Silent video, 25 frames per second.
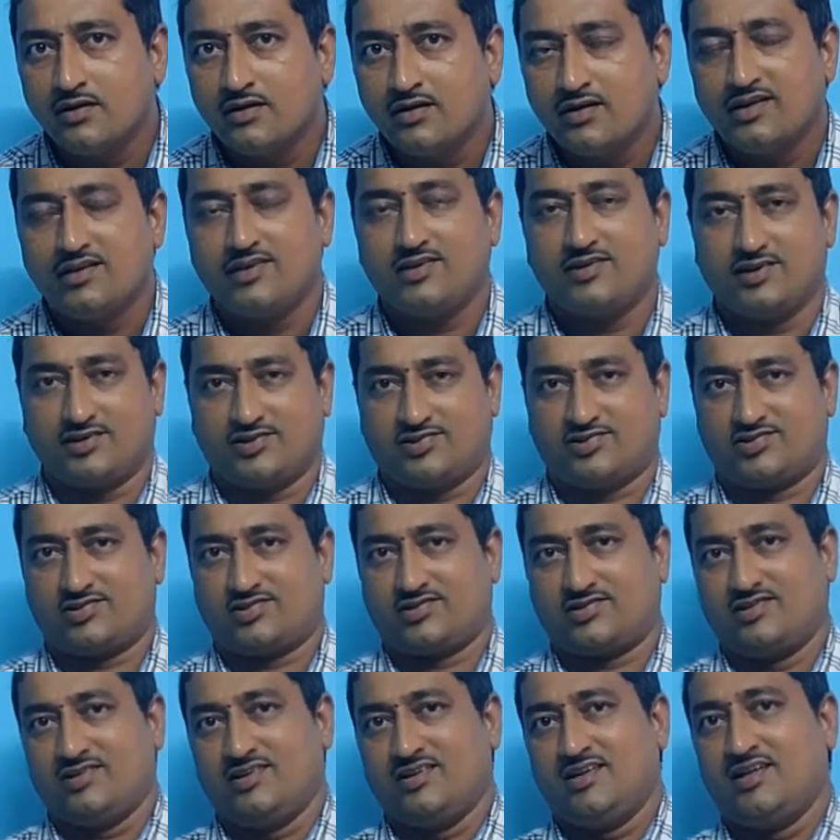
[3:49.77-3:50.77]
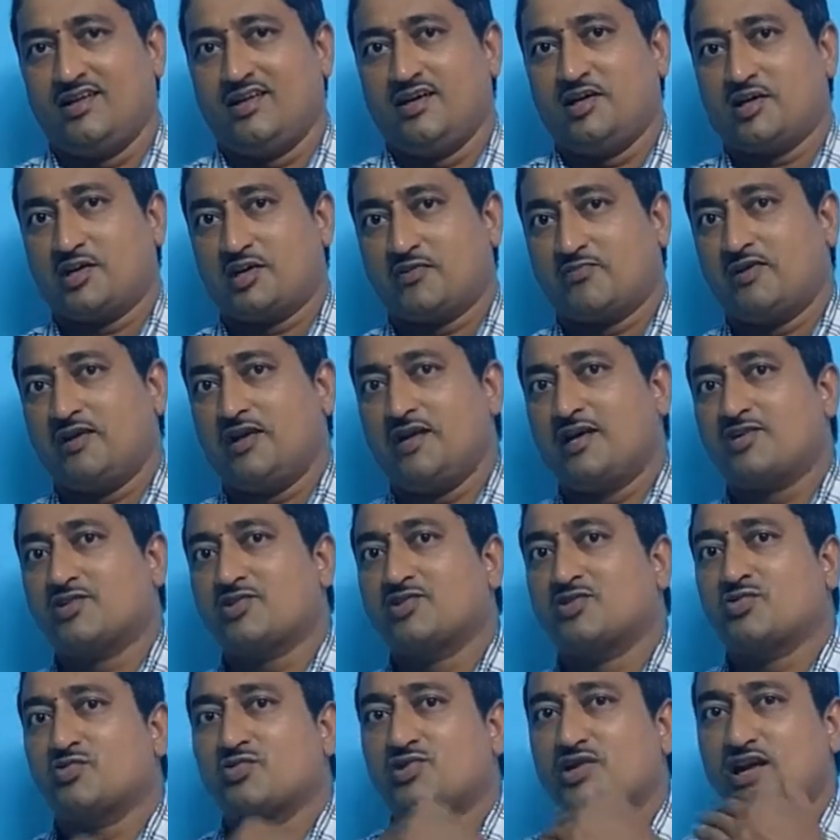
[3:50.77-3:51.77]
Yes, Ravi has
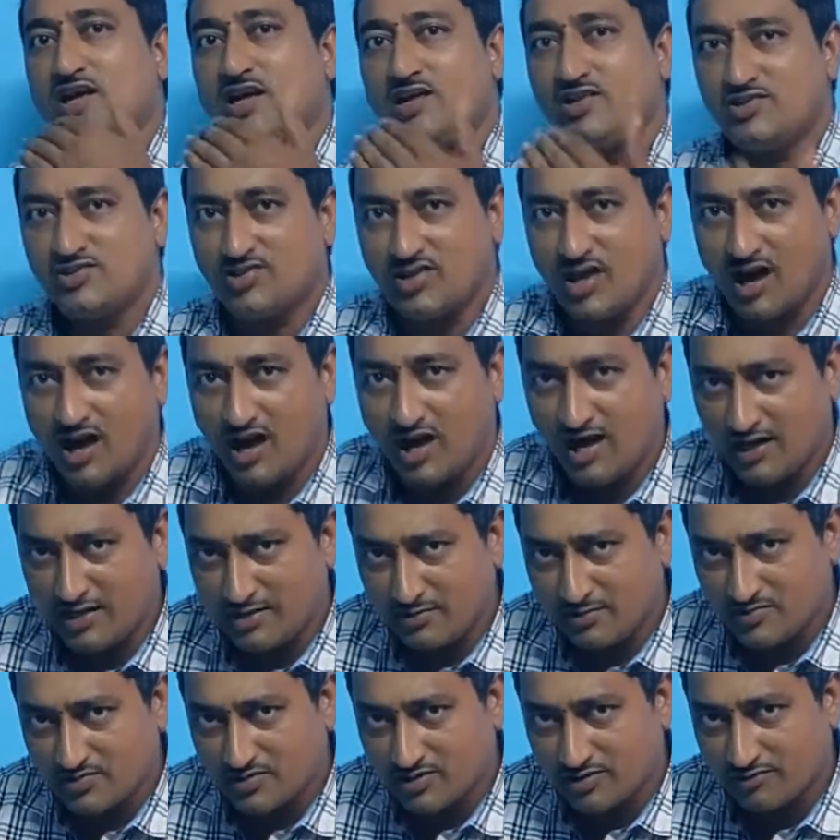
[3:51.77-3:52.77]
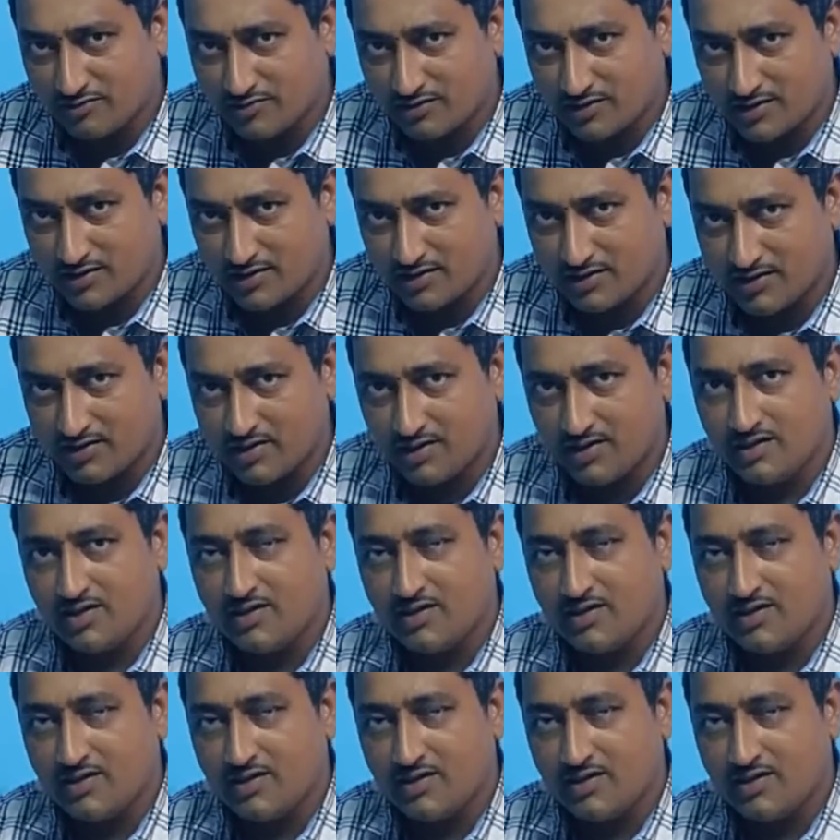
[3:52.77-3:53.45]
to change I am suffering